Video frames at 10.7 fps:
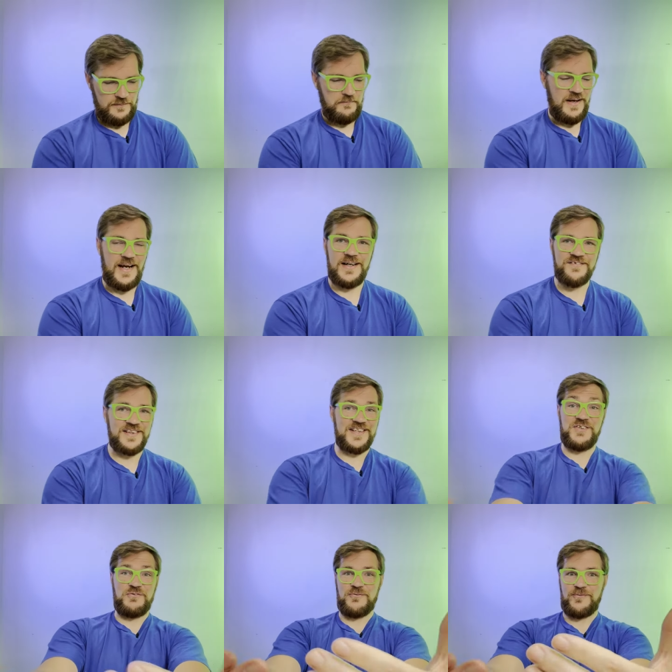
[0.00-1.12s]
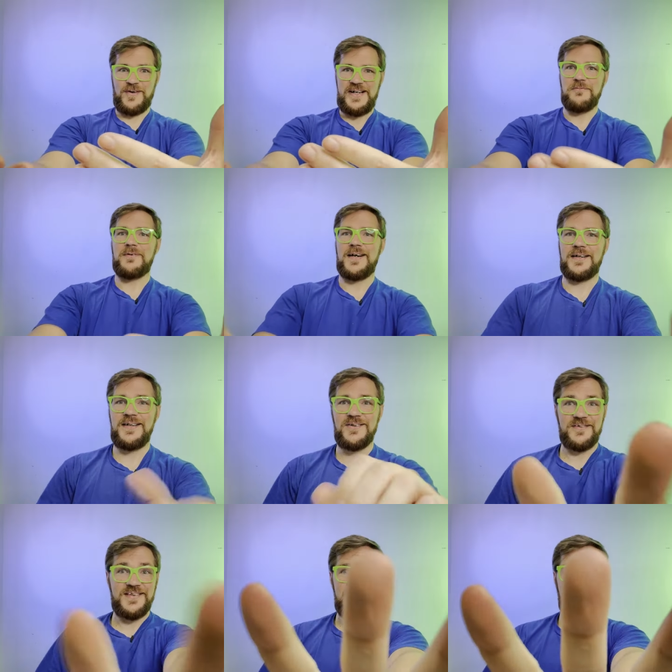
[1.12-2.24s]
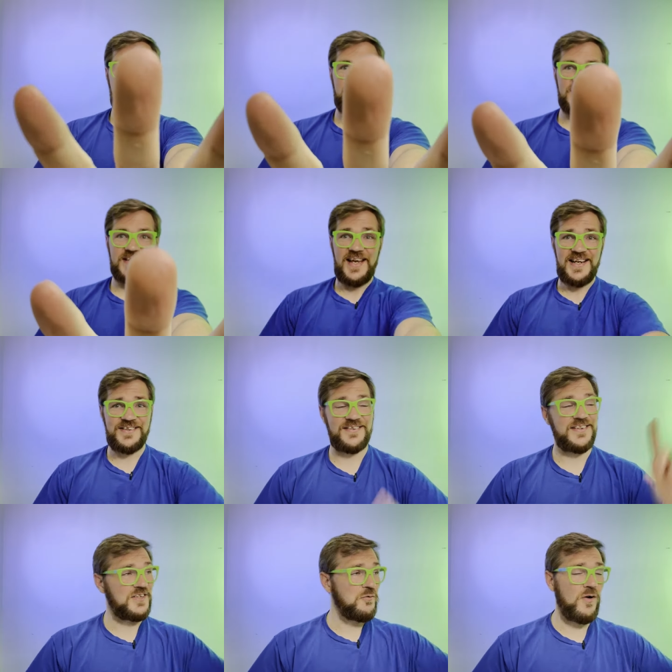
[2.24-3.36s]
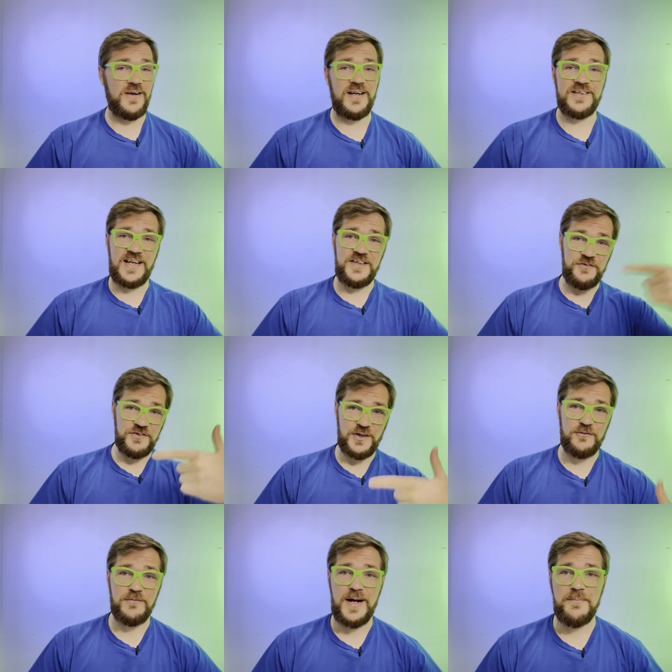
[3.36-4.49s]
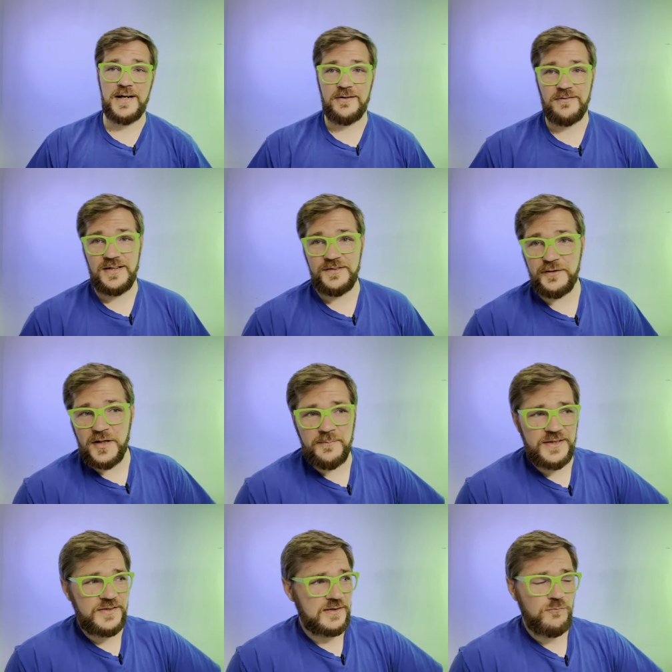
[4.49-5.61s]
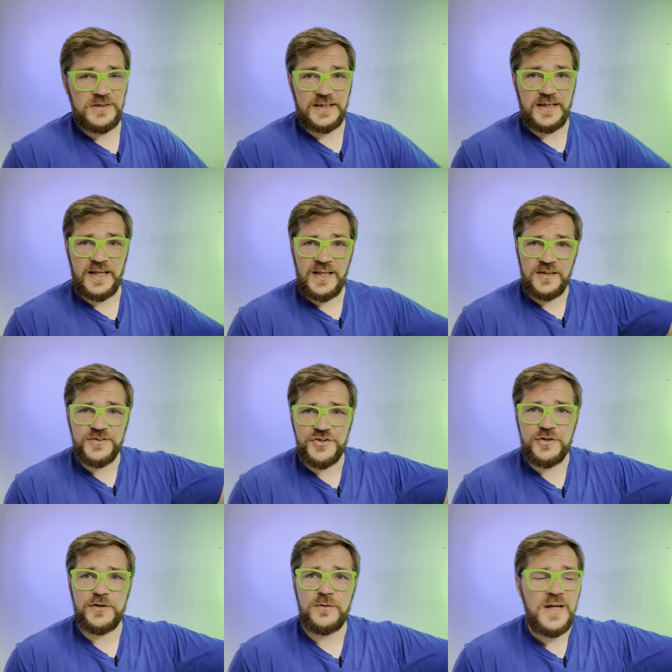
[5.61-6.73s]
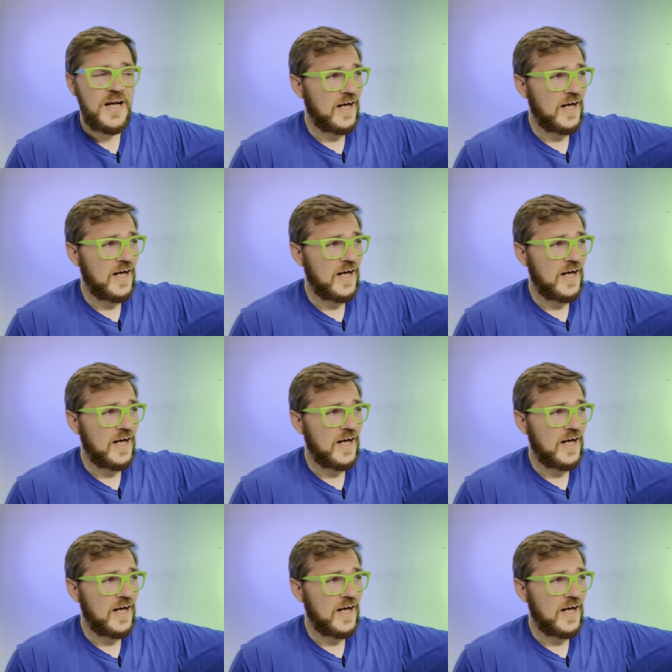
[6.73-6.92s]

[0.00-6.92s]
Man, everything's great right here. This vision is excellent. And you walk outside and you turn right back around. You come in and you say, what the hell did you do?